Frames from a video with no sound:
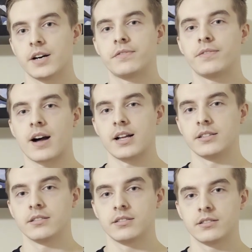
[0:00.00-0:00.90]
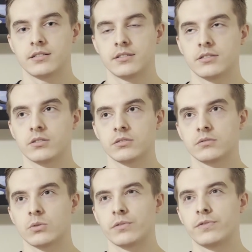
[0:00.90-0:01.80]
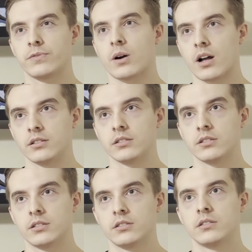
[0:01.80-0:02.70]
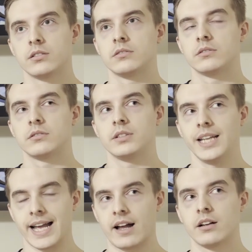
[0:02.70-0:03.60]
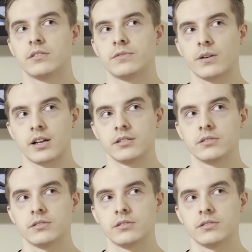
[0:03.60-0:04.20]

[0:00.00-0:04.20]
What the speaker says: Fan, or fan. Yeah, fan.